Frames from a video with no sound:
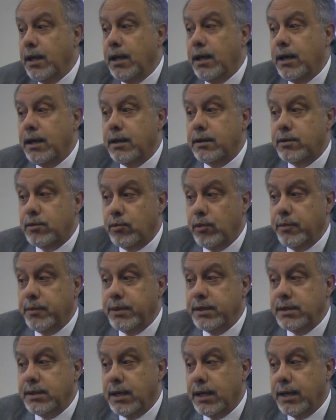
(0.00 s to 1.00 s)
There will
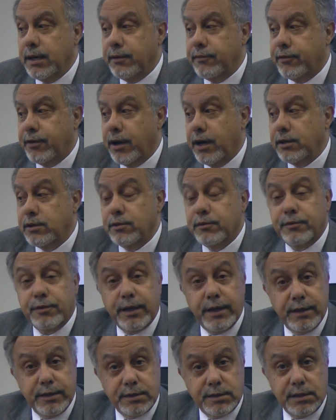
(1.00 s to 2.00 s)
be a variety
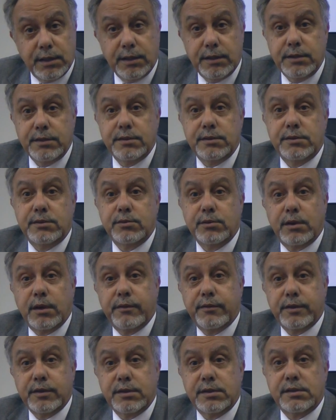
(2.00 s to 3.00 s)
of case studies to
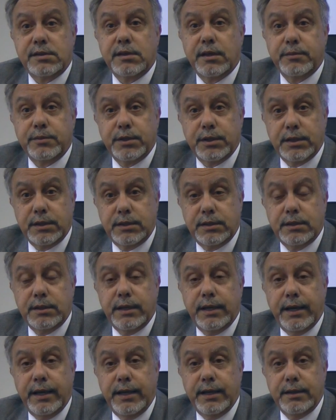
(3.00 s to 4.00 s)
cover the subject
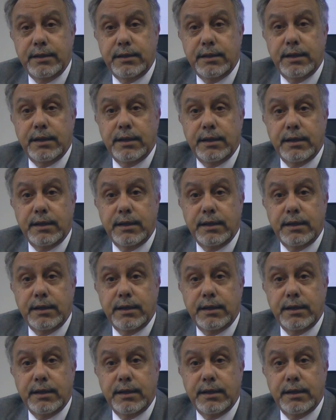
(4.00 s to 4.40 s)
and